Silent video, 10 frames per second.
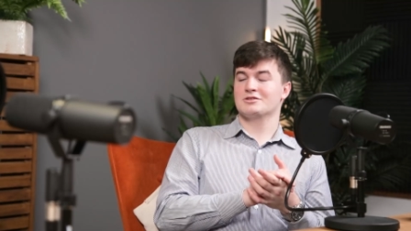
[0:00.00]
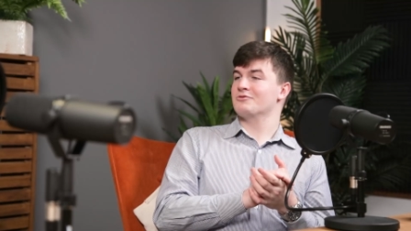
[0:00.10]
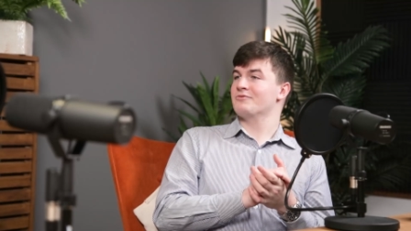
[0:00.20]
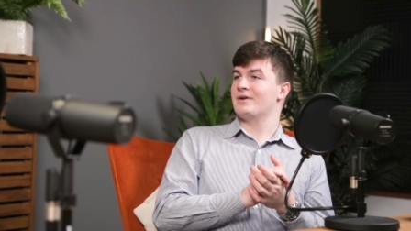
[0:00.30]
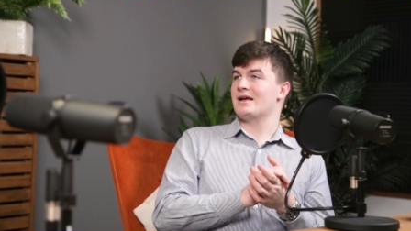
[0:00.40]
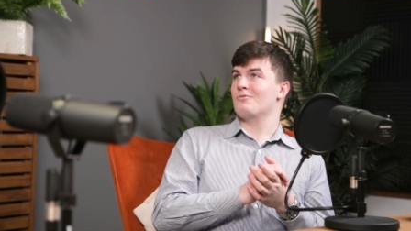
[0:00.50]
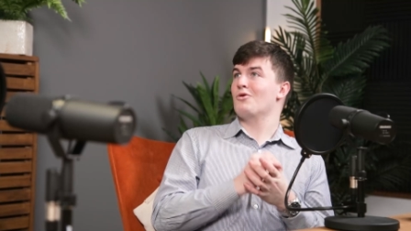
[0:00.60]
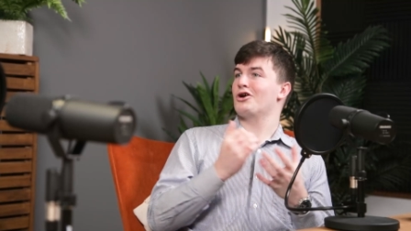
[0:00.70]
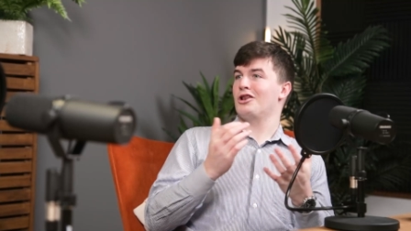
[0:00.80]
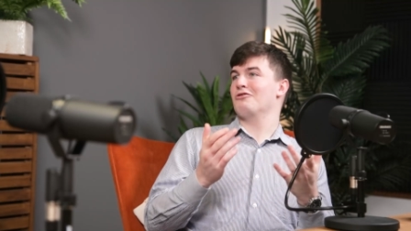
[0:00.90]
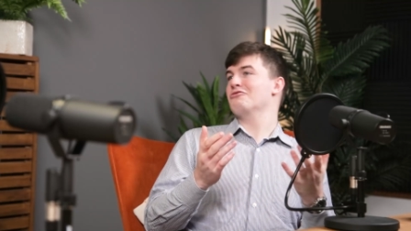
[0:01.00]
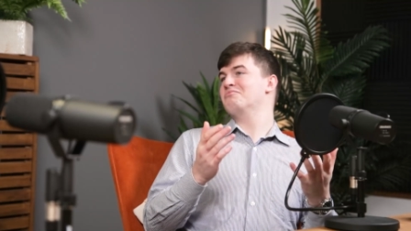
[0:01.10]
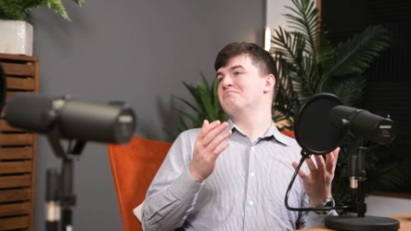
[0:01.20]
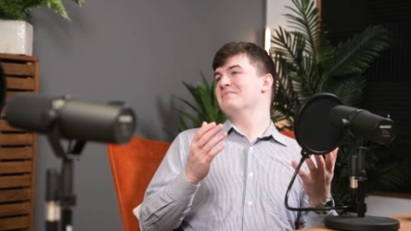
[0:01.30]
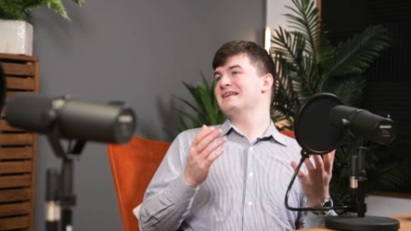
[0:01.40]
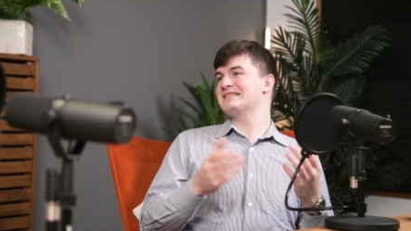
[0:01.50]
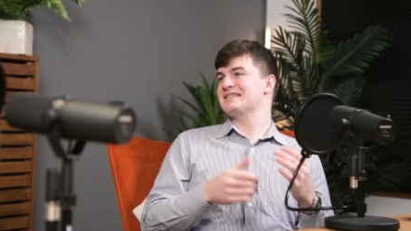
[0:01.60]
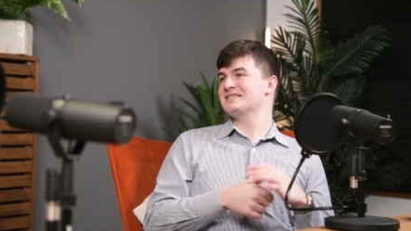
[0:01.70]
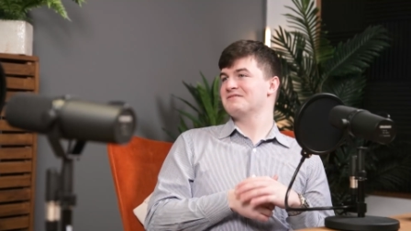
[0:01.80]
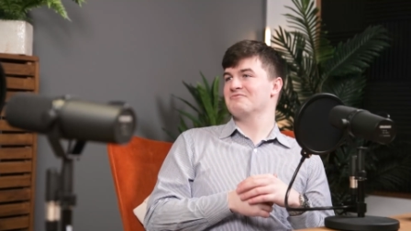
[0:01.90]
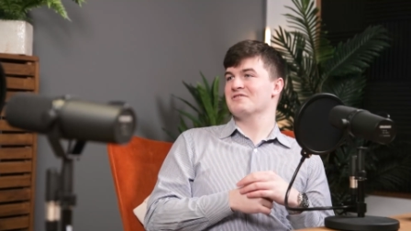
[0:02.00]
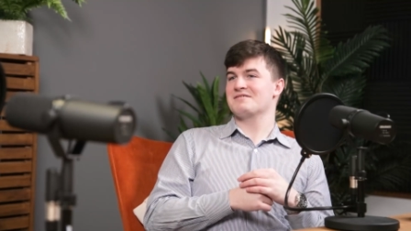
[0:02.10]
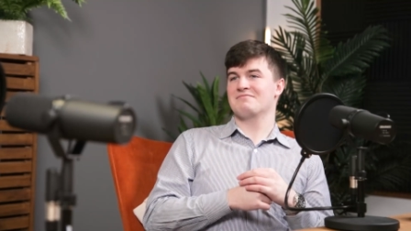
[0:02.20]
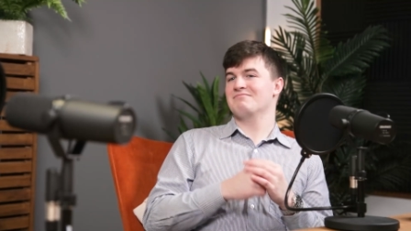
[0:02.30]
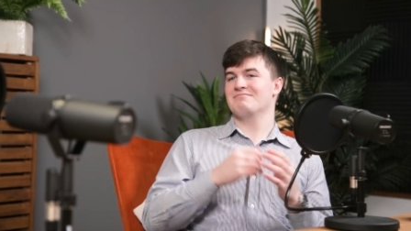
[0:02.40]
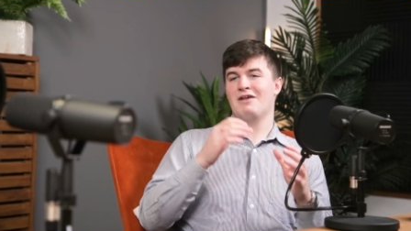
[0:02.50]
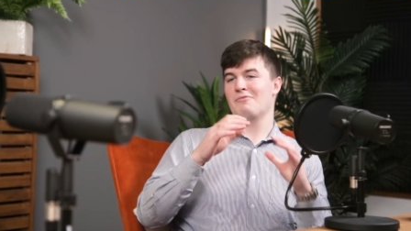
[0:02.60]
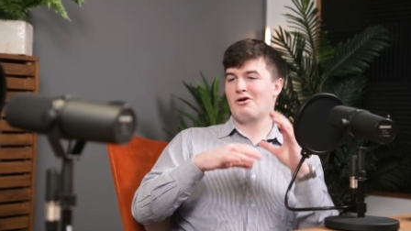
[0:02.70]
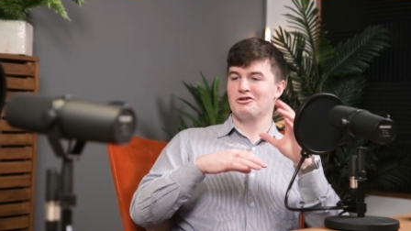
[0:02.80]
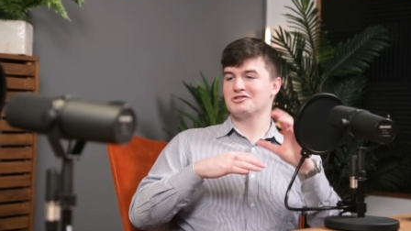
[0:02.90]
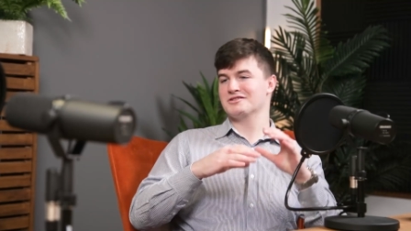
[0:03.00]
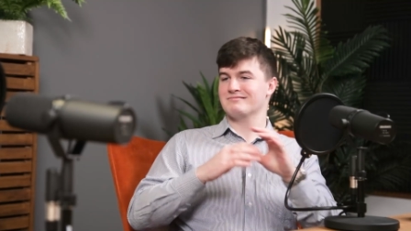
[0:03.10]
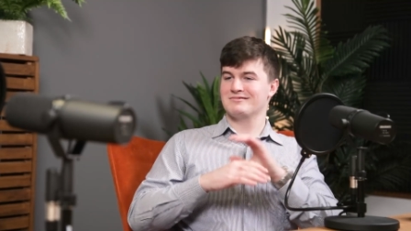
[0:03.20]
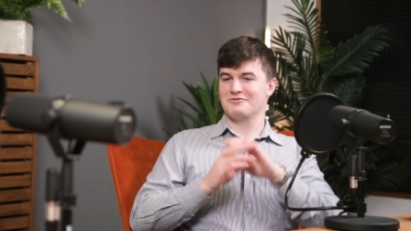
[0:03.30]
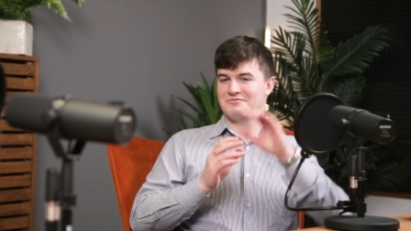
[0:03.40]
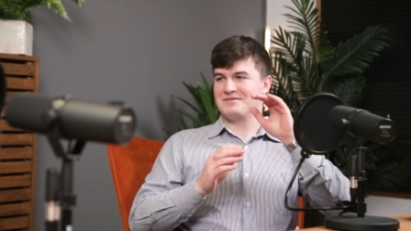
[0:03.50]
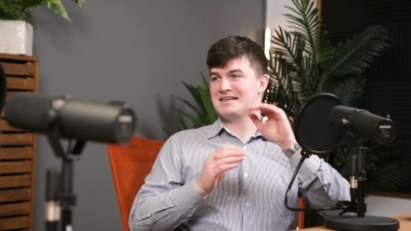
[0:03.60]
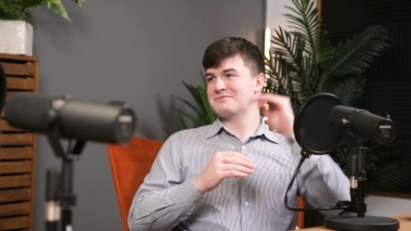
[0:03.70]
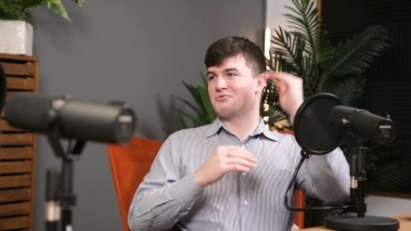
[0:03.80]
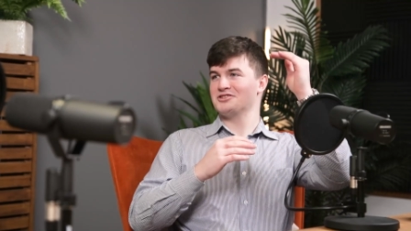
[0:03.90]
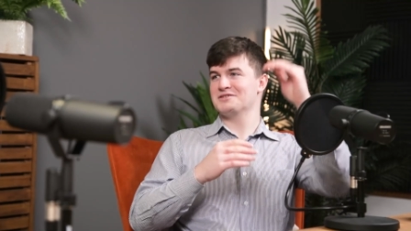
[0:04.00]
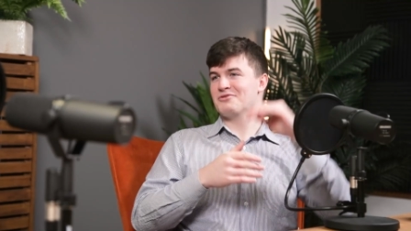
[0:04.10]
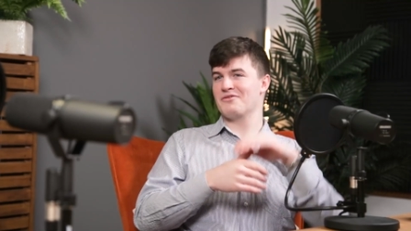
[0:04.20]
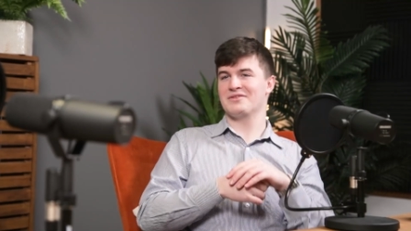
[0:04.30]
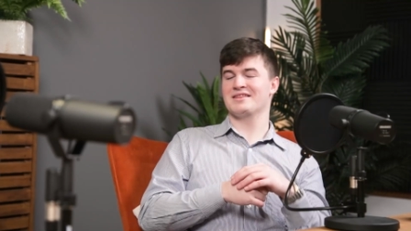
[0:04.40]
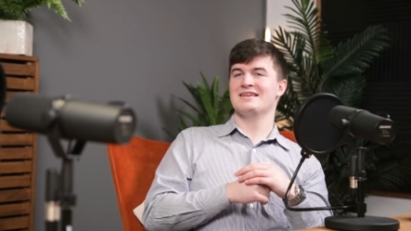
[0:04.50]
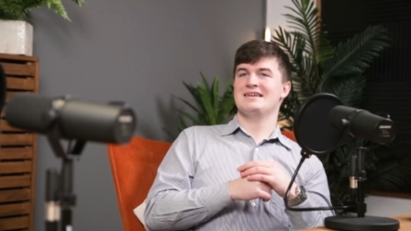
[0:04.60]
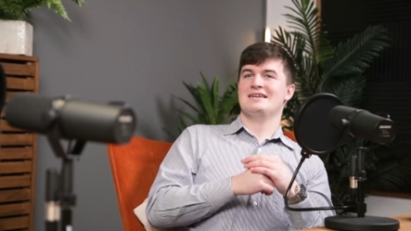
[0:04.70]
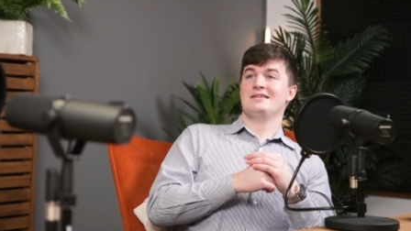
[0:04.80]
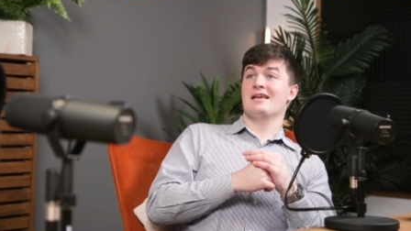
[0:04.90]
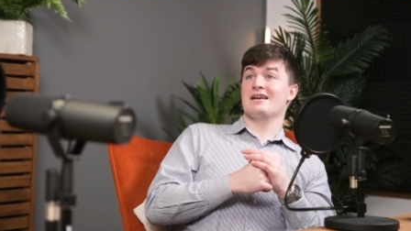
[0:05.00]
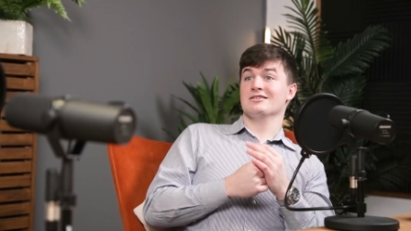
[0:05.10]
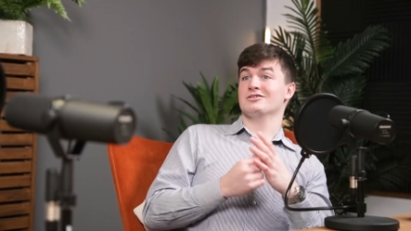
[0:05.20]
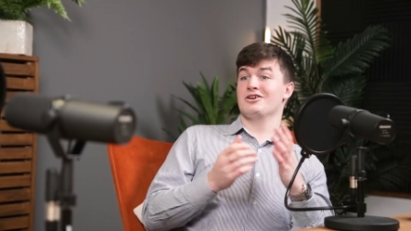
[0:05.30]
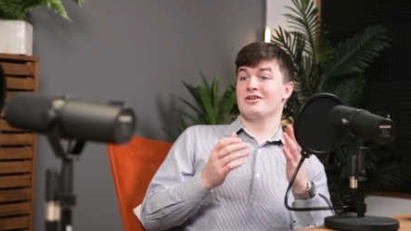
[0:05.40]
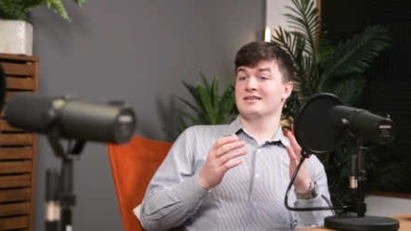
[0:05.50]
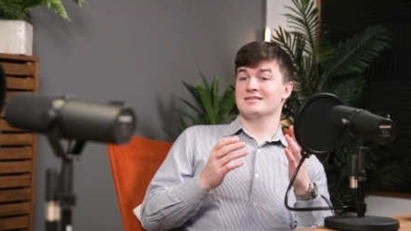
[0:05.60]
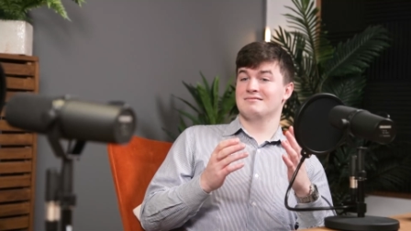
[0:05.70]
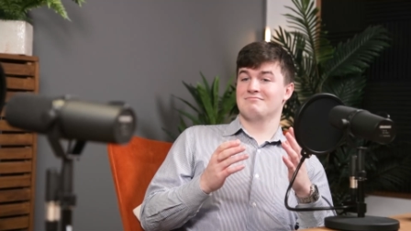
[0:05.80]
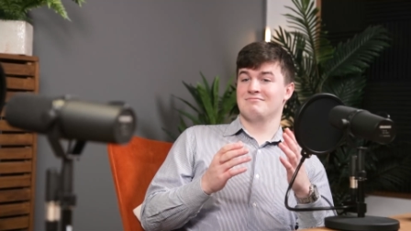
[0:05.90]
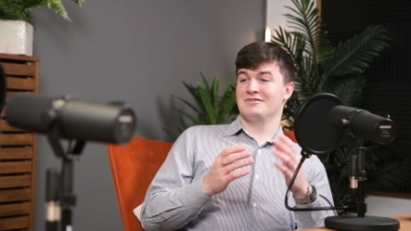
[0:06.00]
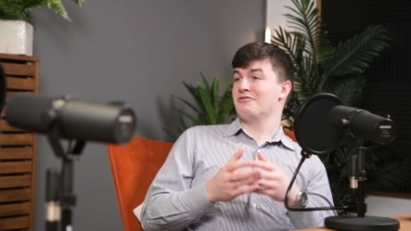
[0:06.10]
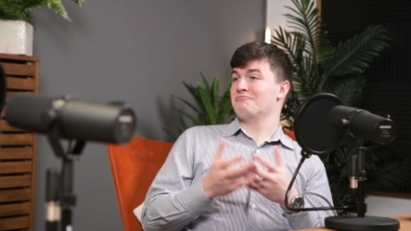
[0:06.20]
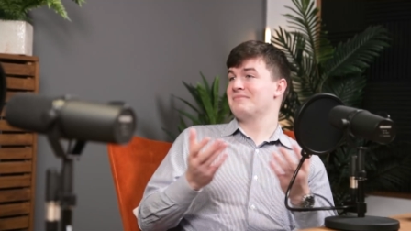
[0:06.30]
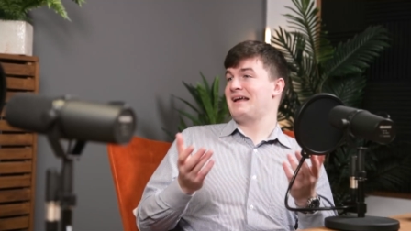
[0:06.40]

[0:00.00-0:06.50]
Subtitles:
sort of workload meetings with my boss and sort of his boss above, and their concern is, you know,